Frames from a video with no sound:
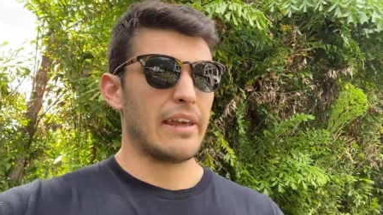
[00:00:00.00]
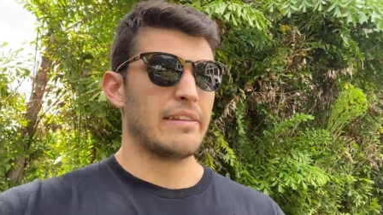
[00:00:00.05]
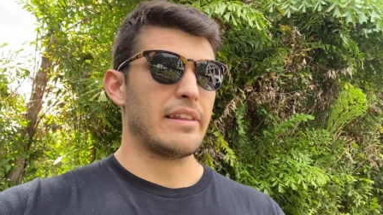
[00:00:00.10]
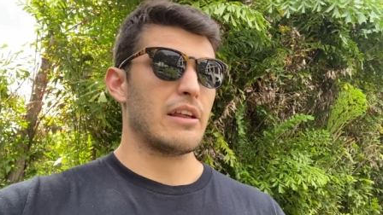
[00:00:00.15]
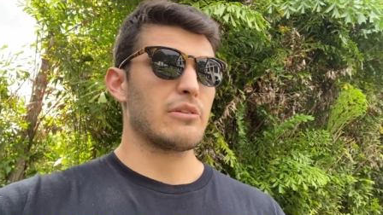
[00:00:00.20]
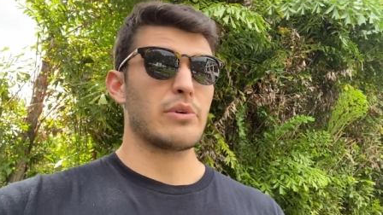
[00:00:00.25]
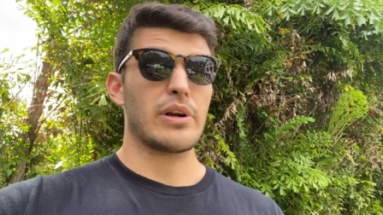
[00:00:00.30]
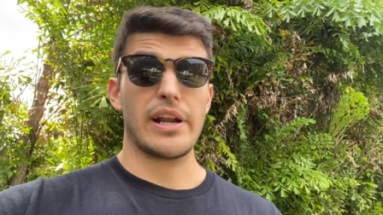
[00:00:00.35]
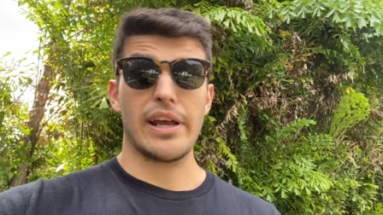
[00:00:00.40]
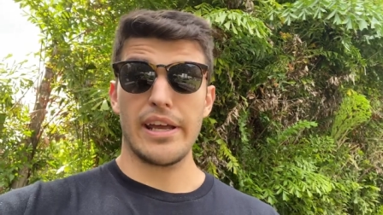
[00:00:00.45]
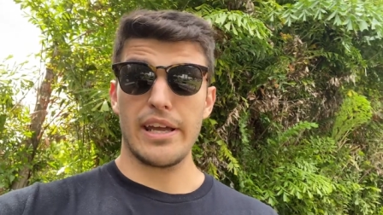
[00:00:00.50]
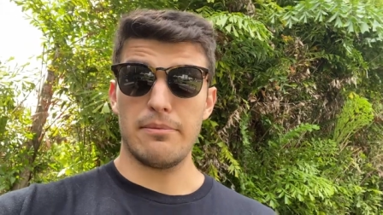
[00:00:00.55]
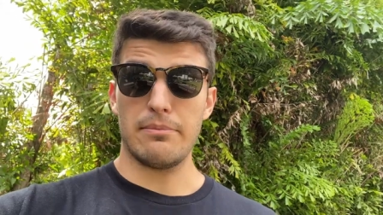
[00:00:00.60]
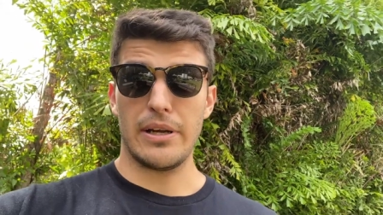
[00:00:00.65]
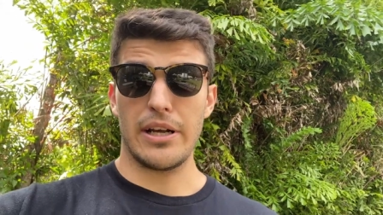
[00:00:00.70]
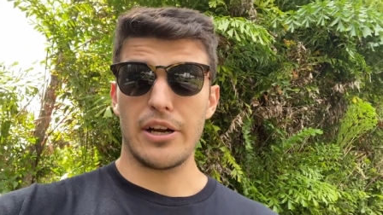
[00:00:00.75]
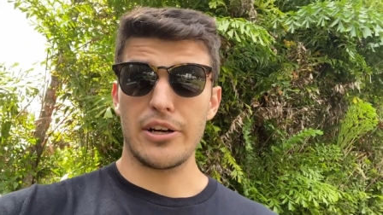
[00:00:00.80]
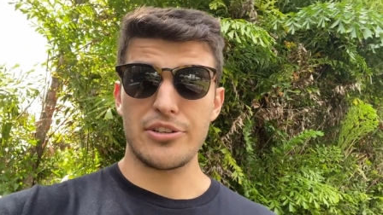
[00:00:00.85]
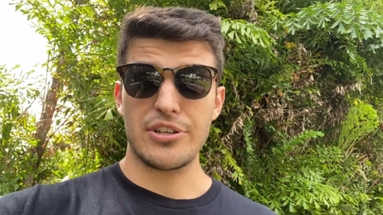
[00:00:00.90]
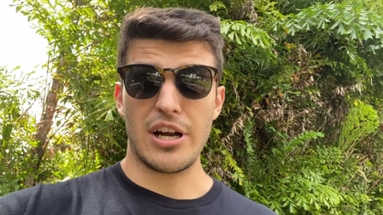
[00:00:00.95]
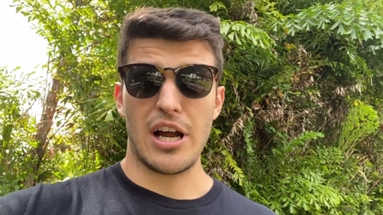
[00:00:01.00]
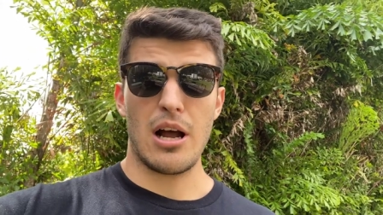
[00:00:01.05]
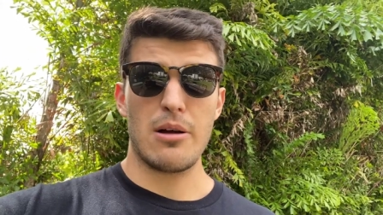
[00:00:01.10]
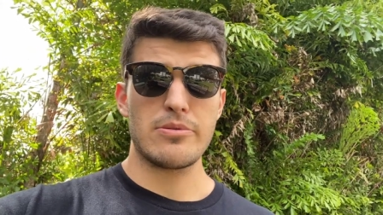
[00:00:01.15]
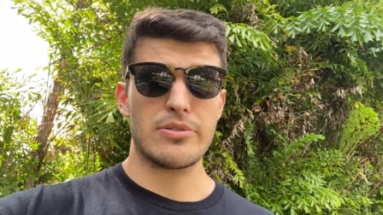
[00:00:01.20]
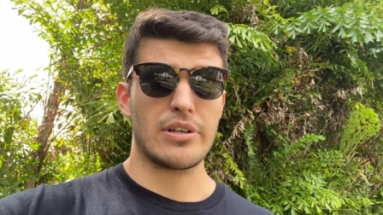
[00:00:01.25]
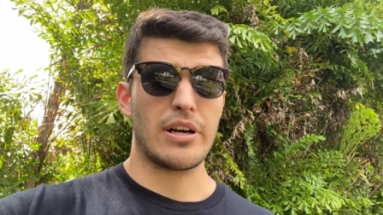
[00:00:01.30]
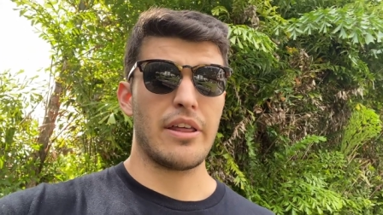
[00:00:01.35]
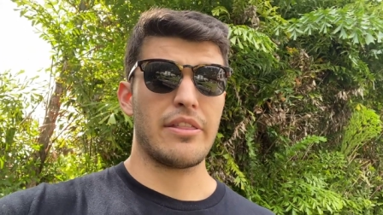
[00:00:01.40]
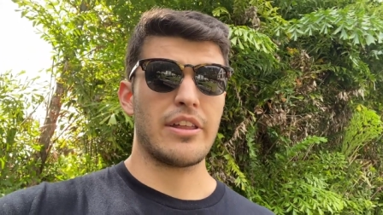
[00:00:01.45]
And then when I get bigger
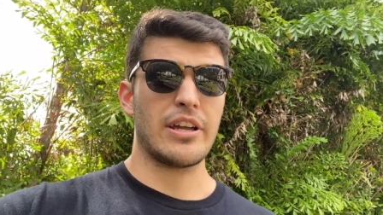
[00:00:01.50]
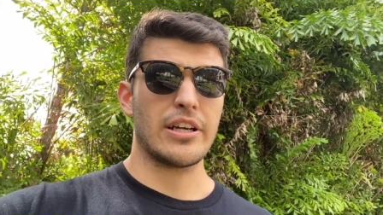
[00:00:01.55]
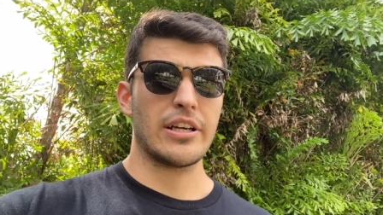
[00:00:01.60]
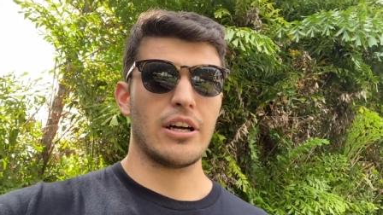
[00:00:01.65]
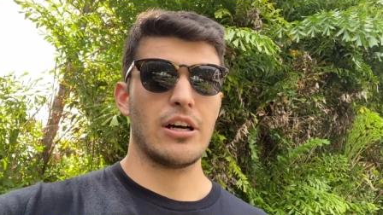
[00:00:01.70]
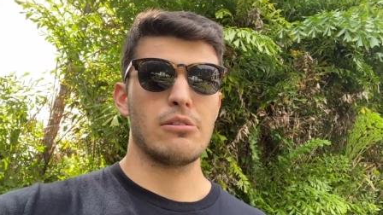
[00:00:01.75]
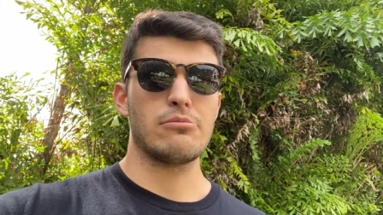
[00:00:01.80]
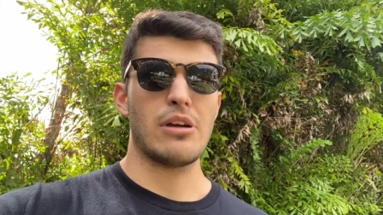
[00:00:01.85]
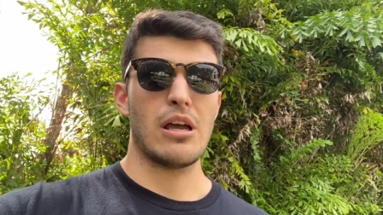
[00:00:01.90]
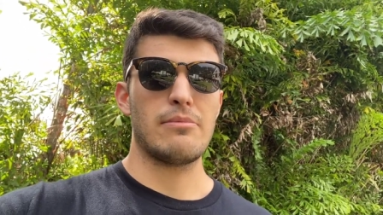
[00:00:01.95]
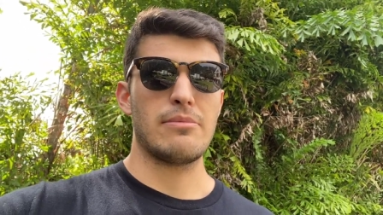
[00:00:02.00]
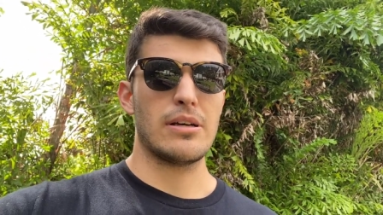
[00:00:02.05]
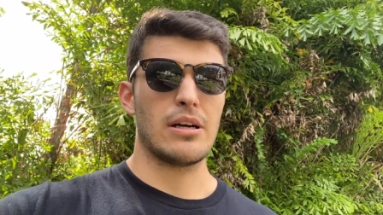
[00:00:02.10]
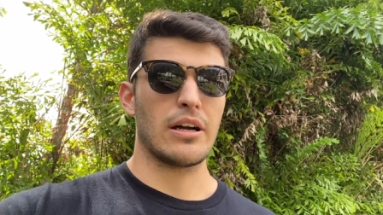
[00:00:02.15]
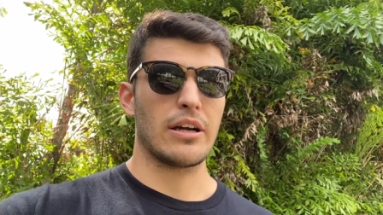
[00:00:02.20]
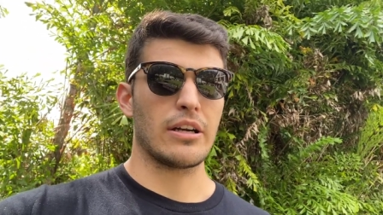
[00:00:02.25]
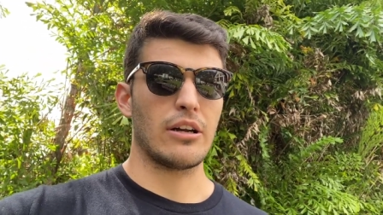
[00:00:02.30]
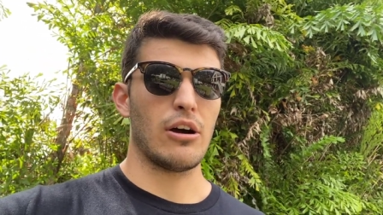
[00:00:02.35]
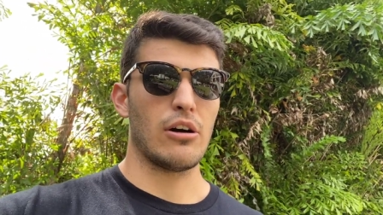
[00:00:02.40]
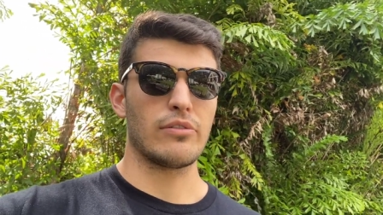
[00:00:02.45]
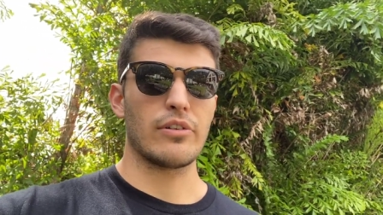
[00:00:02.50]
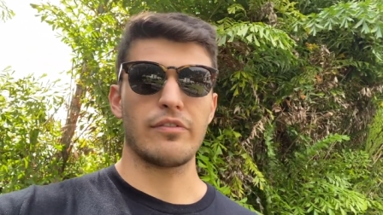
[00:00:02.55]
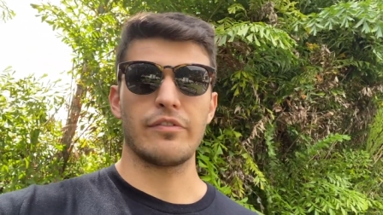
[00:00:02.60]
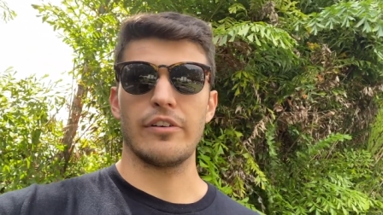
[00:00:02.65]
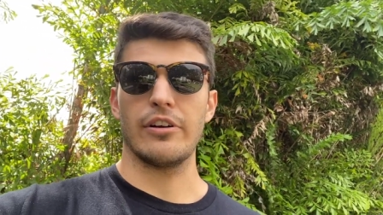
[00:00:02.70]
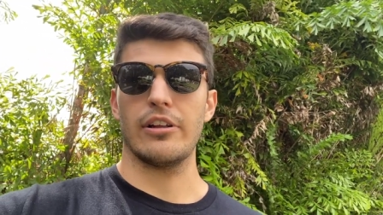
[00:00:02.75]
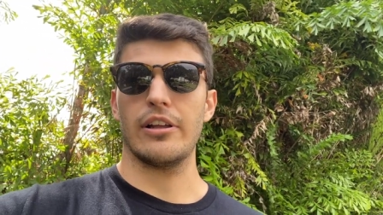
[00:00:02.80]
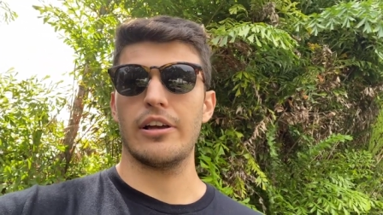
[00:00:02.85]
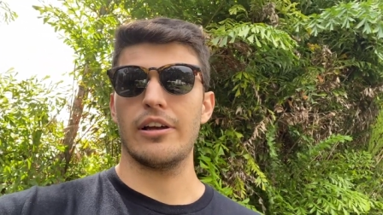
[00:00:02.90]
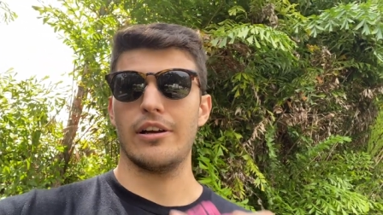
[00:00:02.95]
jobs where I think, oh, maybe I'm gonna
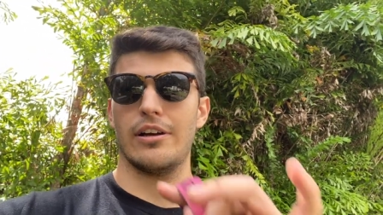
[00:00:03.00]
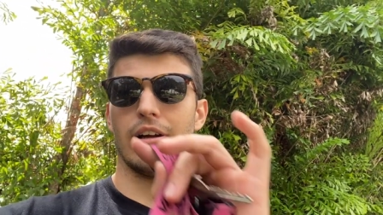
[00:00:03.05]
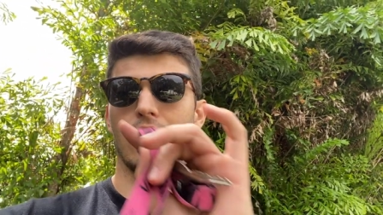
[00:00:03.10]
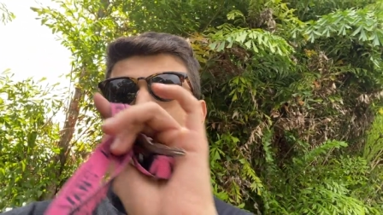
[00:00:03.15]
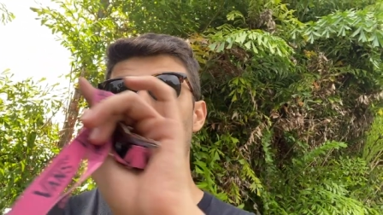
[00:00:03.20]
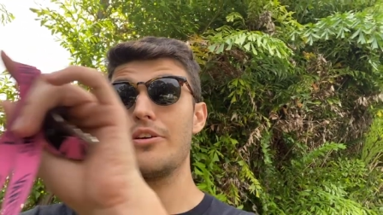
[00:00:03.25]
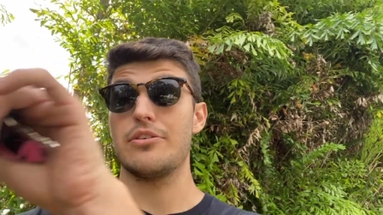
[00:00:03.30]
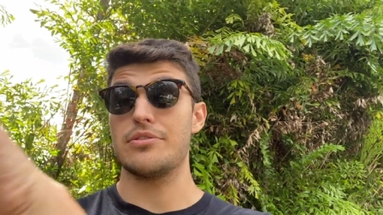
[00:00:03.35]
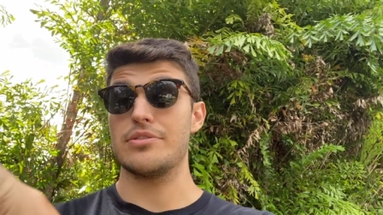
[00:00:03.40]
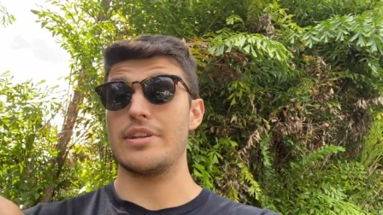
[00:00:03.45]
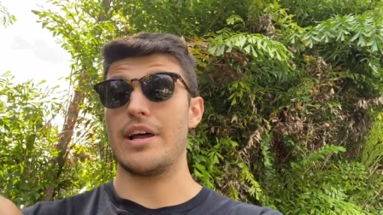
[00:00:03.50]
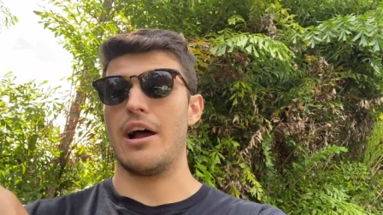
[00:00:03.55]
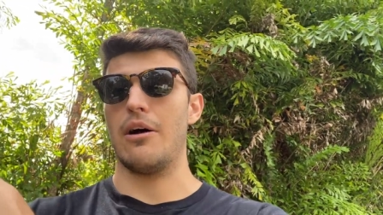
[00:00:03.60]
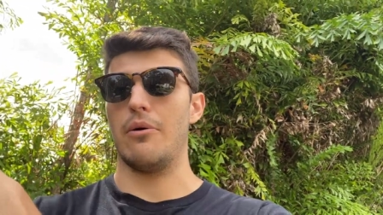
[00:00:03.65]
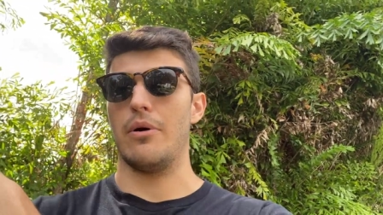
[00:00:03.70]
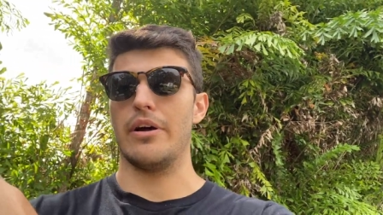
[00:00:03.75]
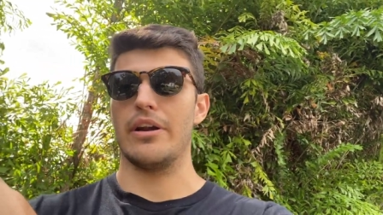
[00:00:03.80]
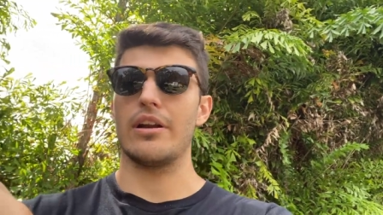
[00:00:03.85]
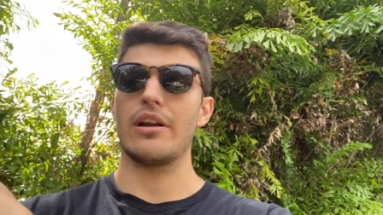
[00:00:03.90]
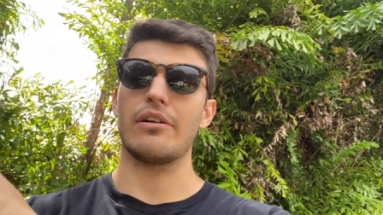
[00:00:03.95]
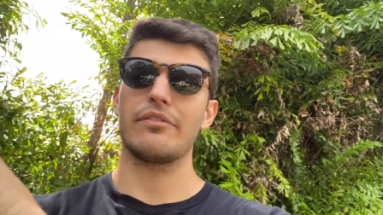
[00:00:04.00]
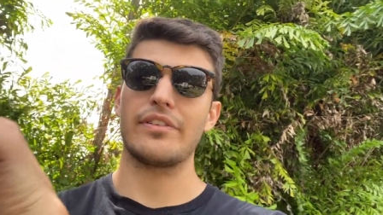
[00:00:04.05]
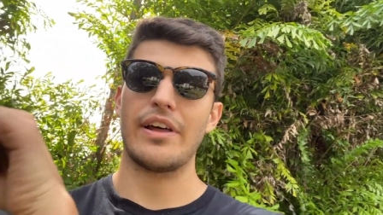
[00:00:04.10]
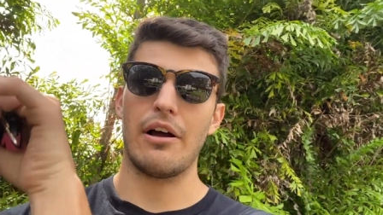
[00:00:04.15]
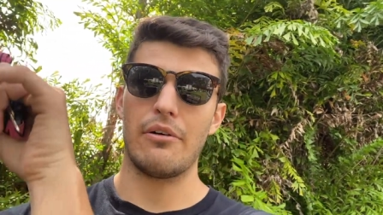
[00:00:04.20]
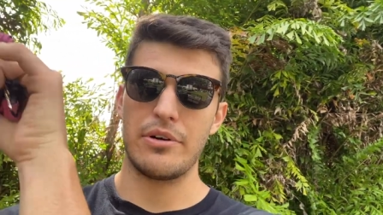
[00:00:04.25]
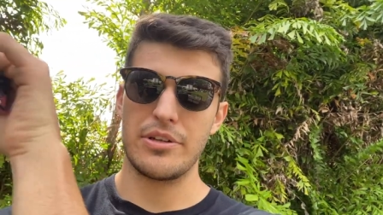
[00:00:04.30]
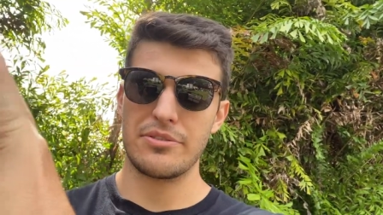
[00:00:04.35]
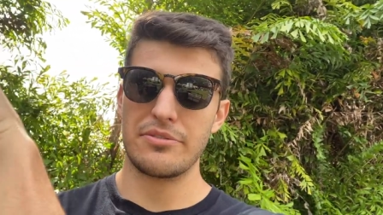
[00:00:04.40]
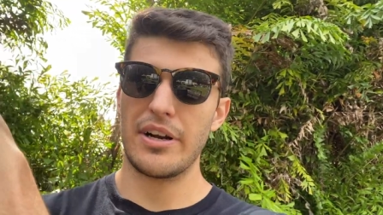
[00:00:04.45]
overfill it, I'll use that one. And if
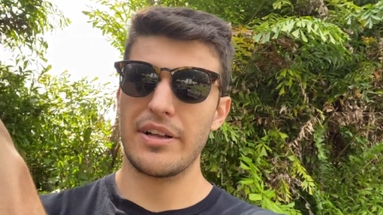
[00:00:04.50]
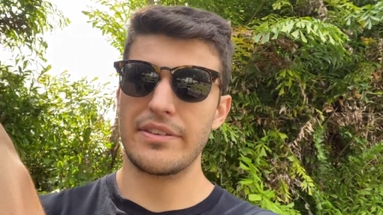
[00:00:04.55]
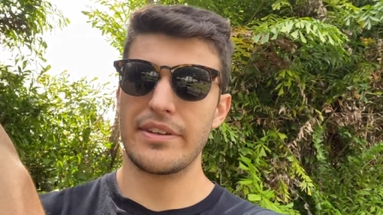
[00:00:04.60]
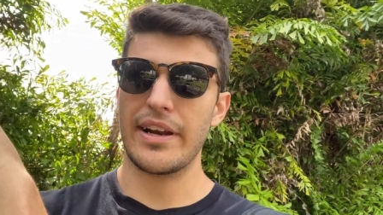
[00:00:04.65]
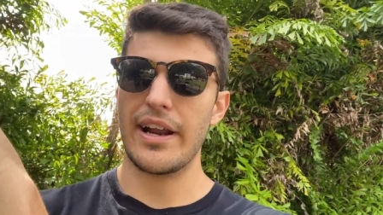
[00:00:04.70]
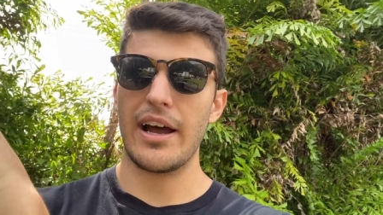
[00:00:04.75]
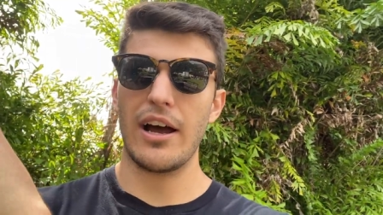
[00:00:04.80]
that one's rented